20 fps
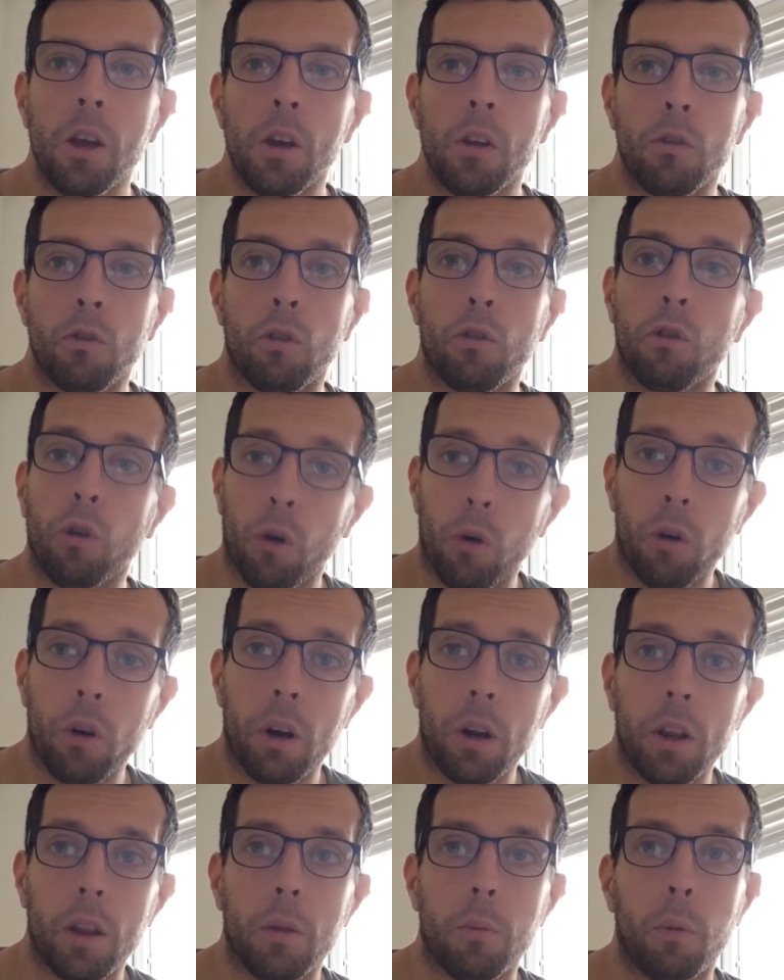So
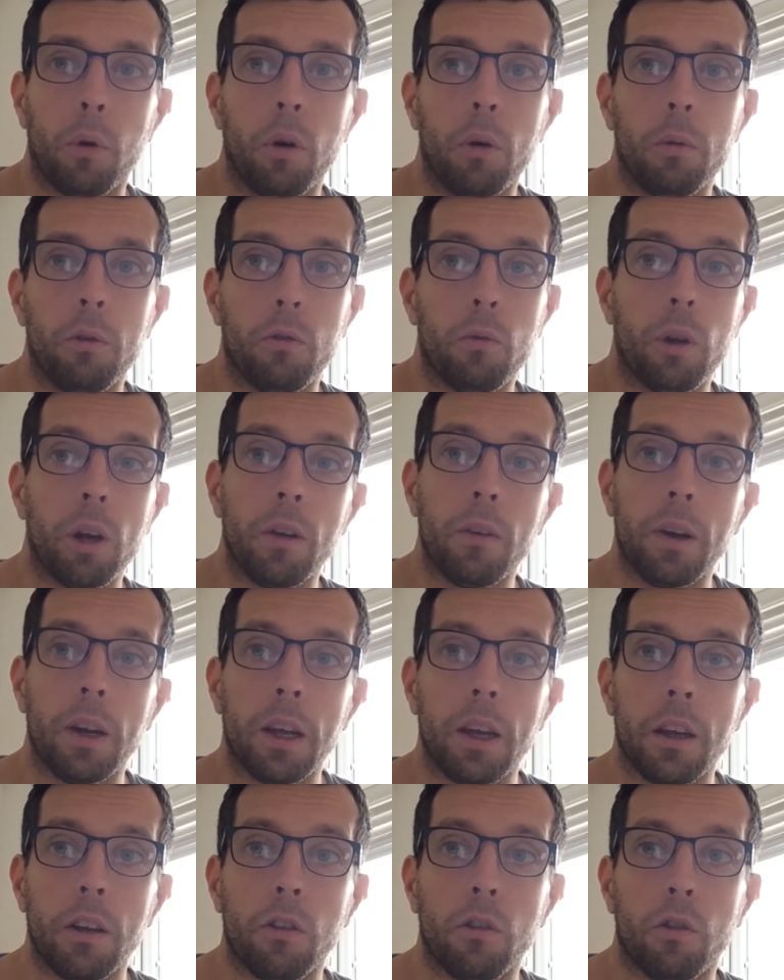tonally, the poem is really,
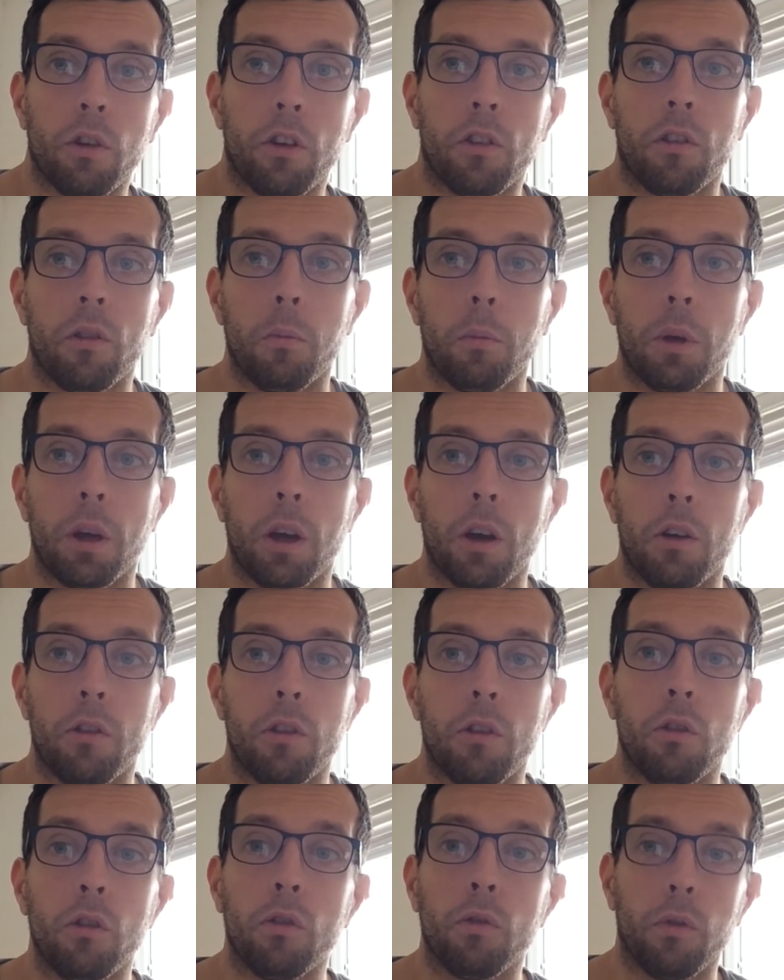really interesting because
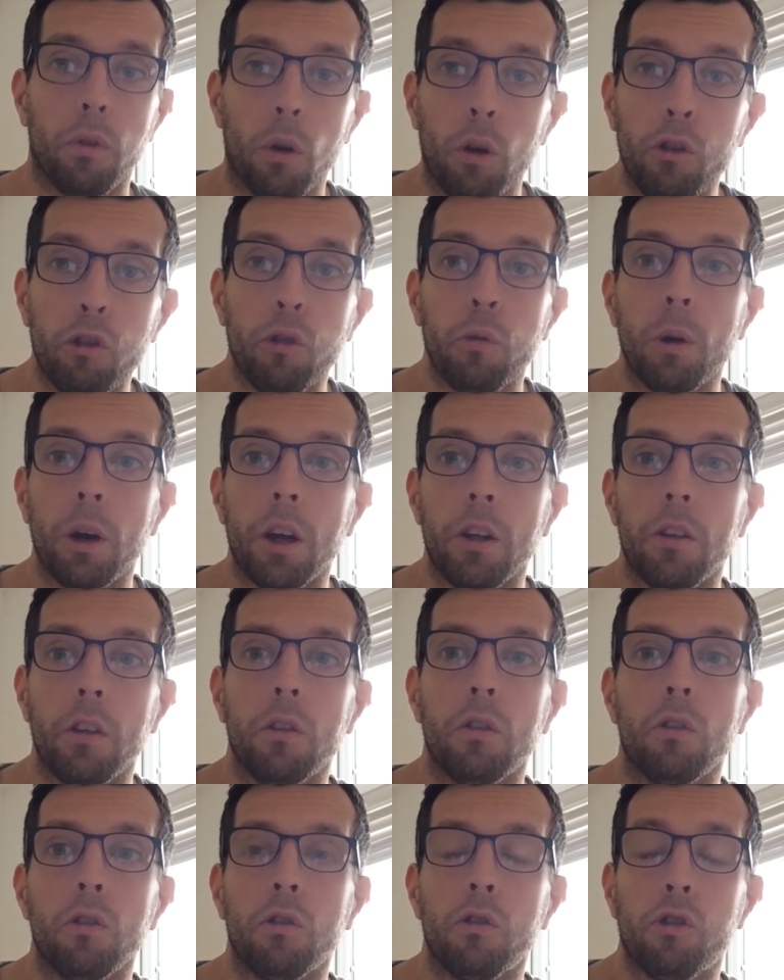it does fluctuate, it
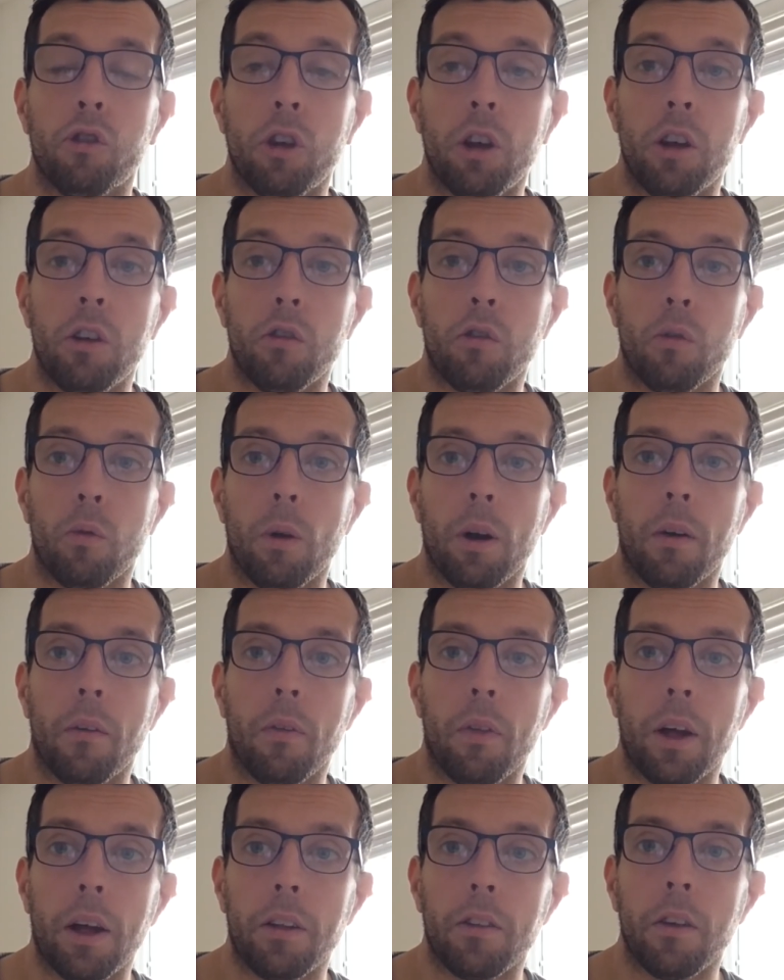does change throughout
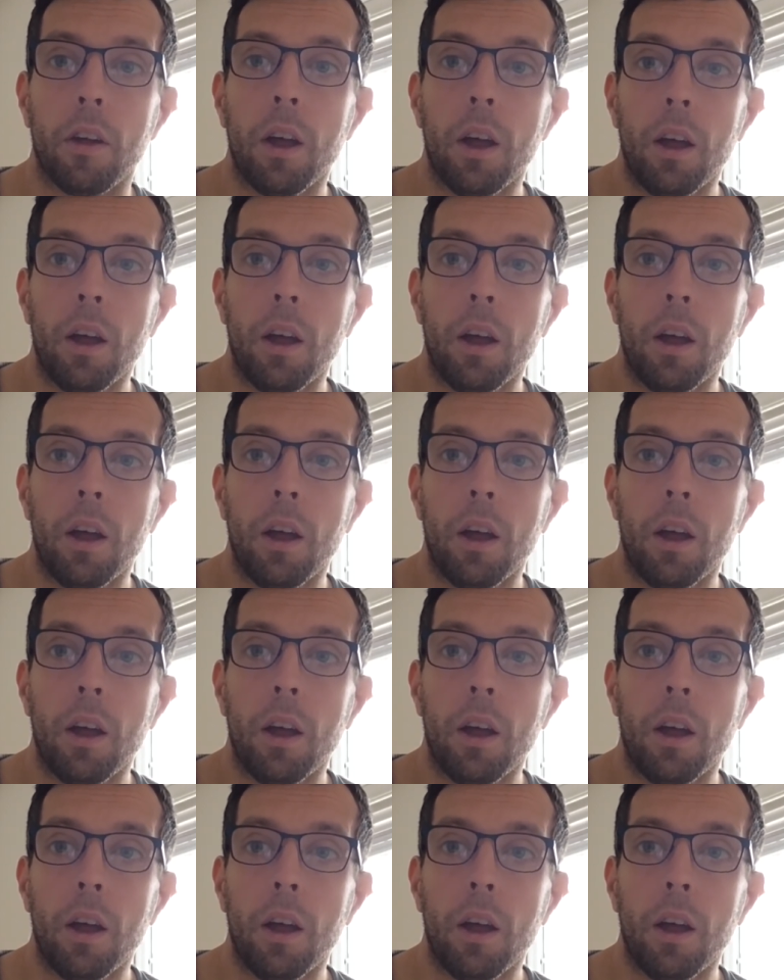that.